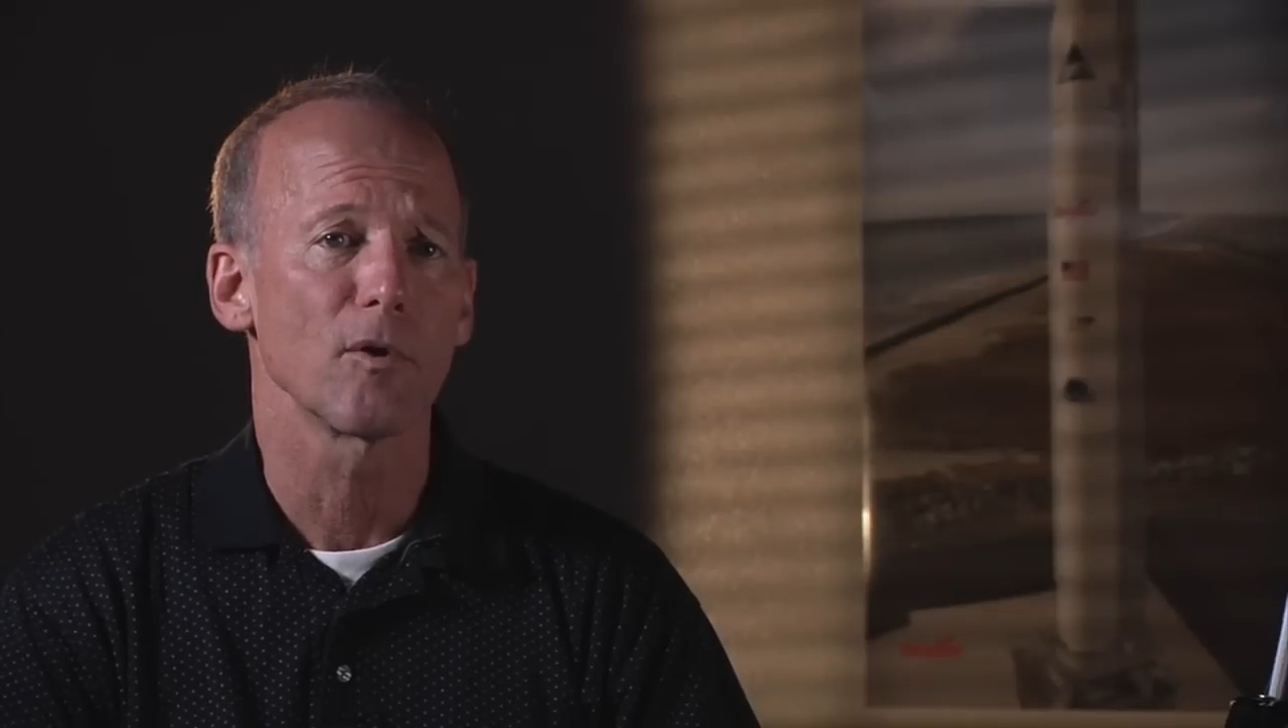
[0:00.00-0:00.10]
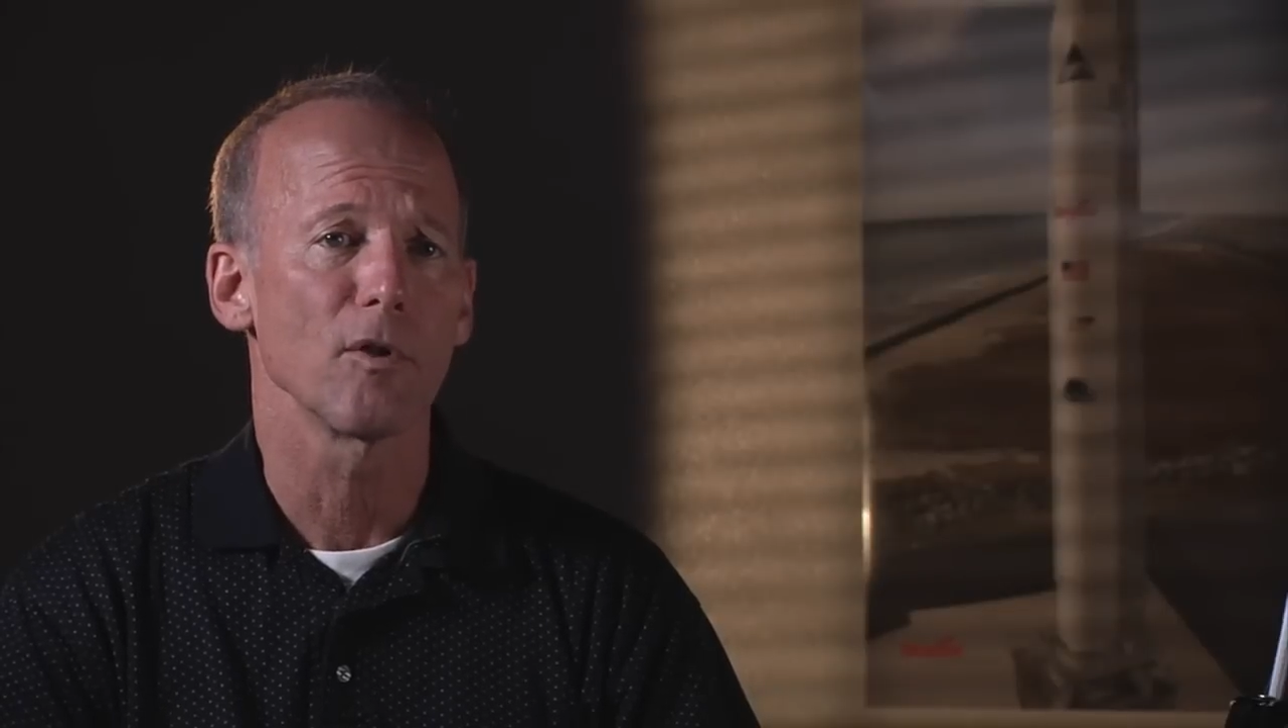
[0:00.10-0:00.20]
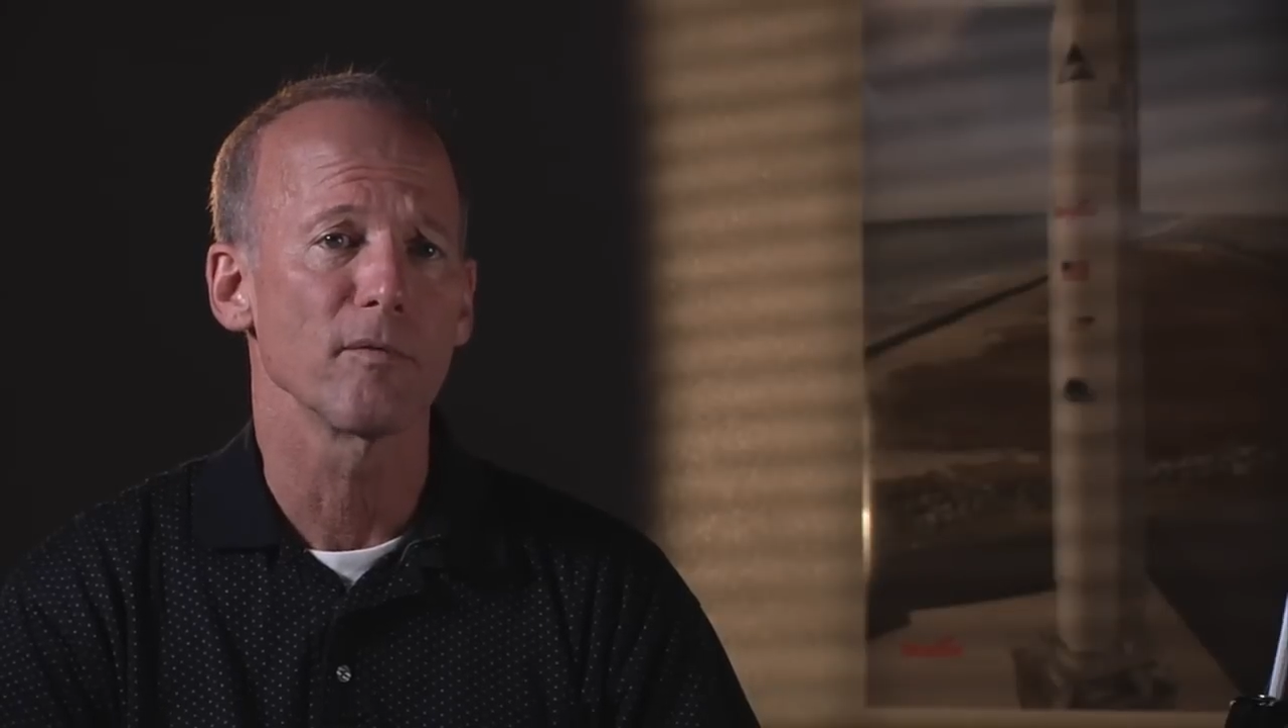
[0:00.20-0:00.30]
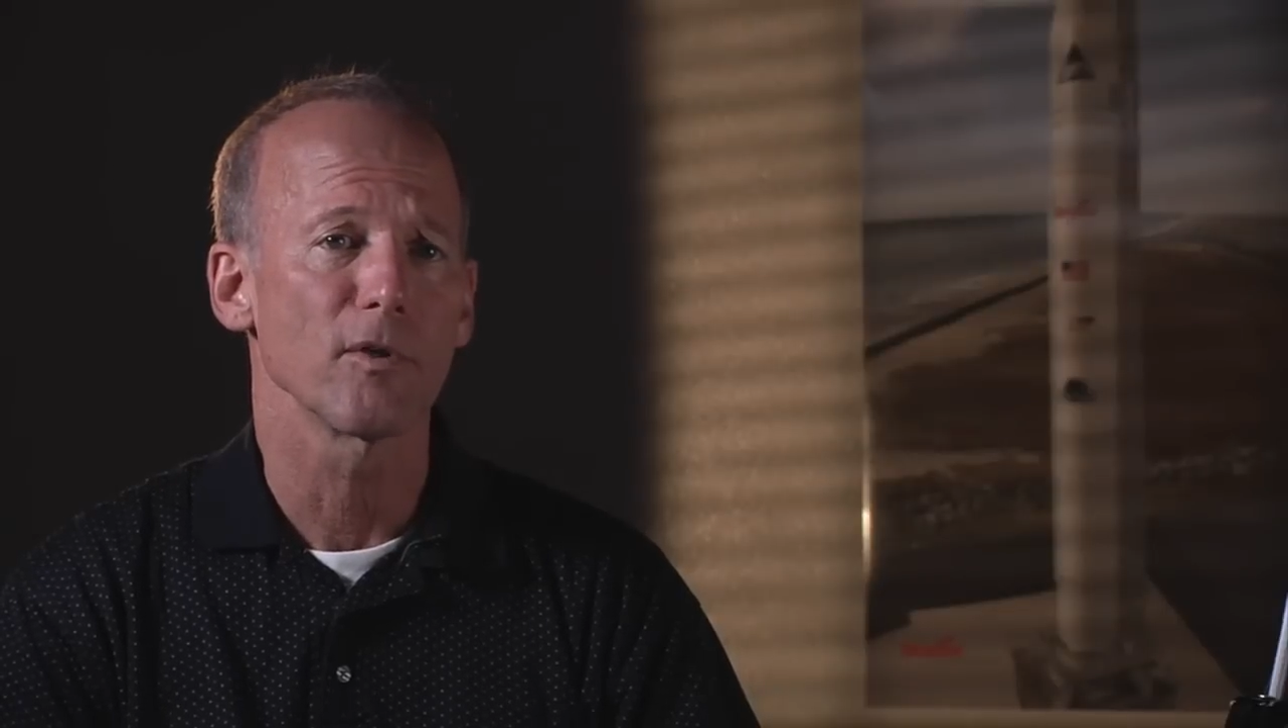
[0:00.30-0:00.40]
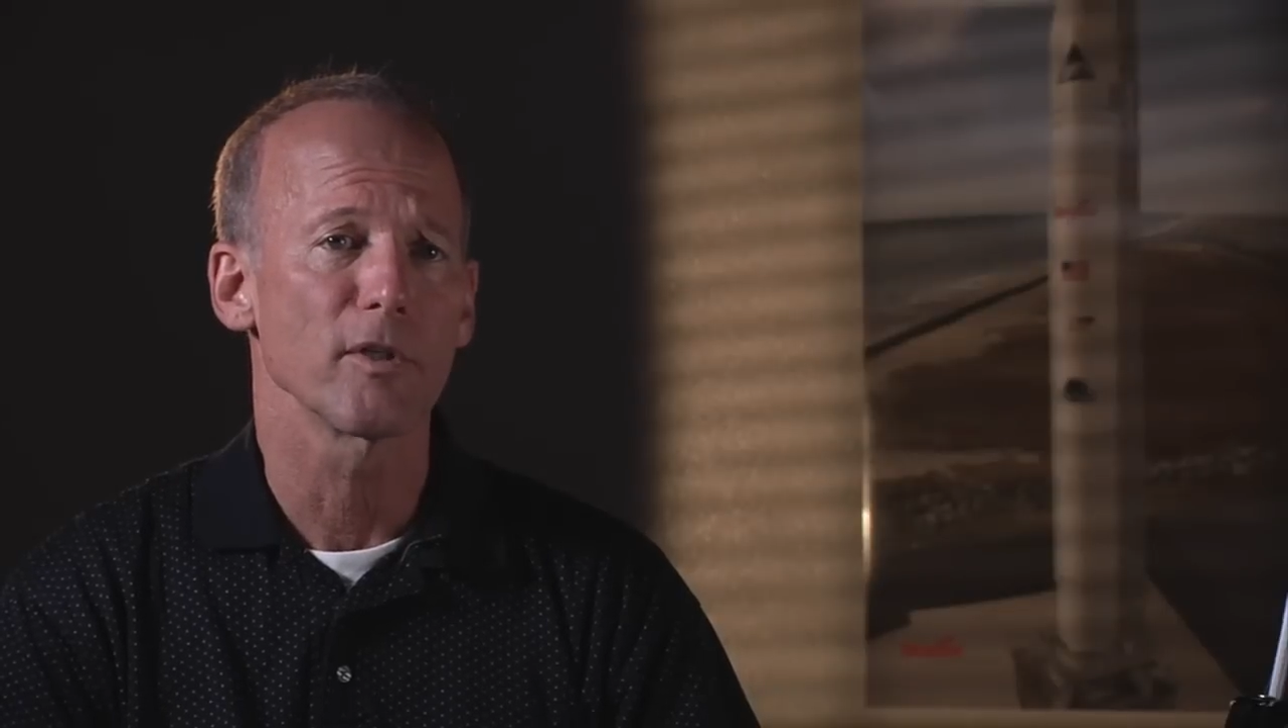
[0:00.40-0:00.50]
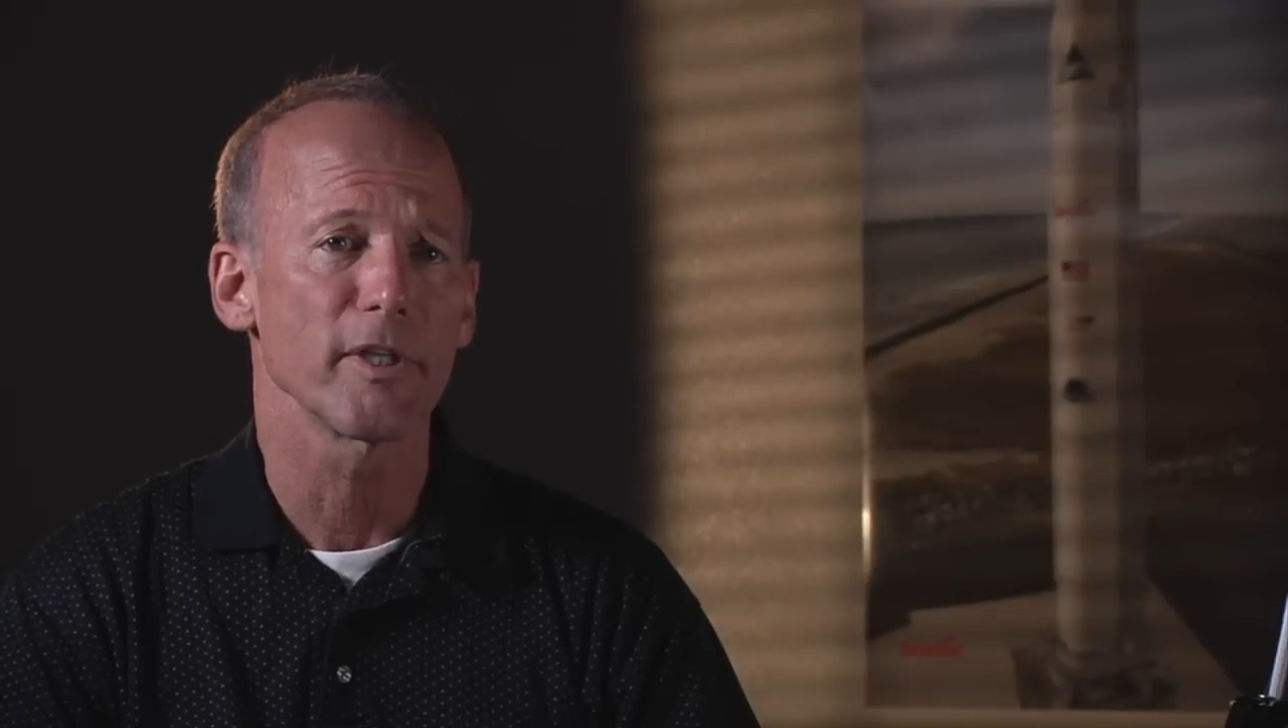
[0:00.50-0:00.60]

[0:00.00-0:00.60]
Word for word: all of our